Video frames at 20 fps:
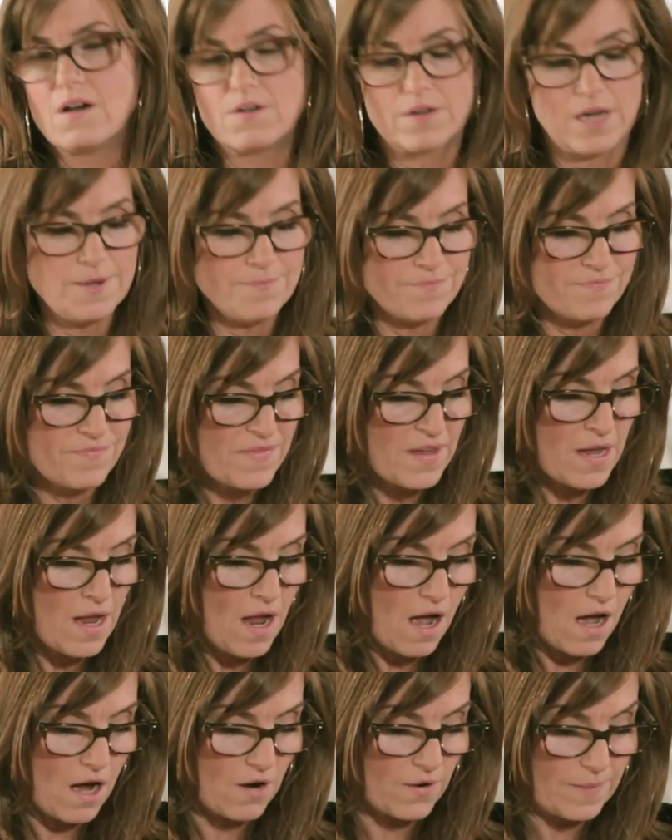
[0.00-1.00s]
Okay?
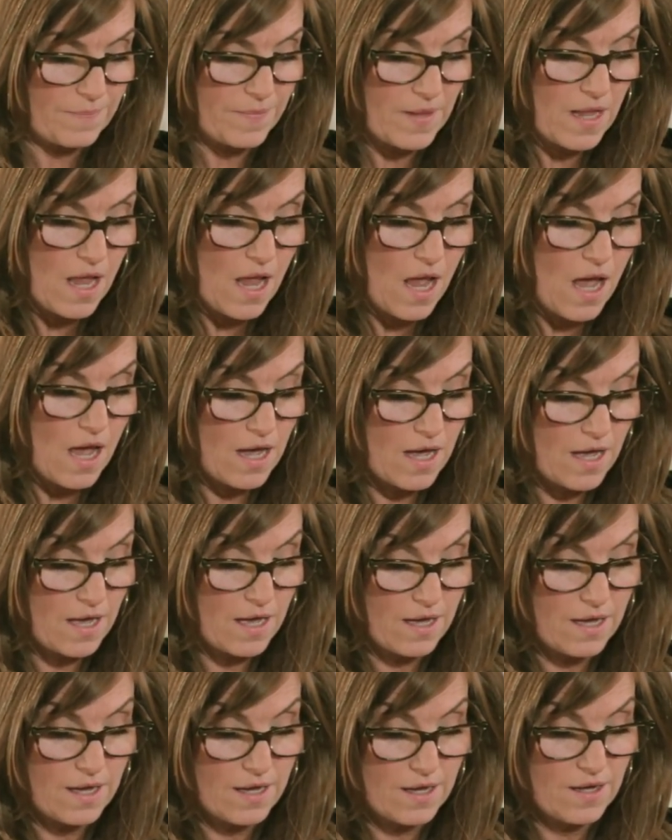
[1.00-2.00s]
All
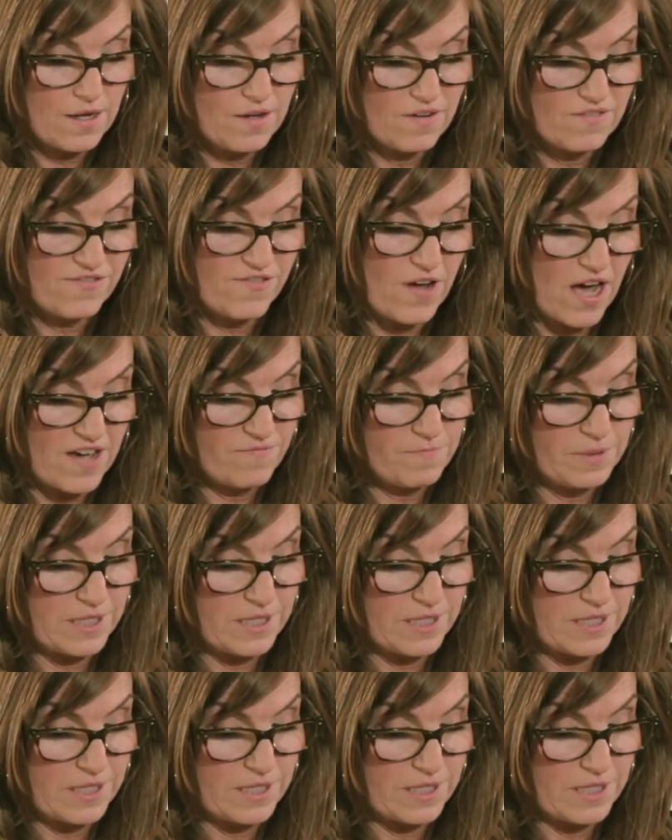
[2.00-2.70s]
right. 5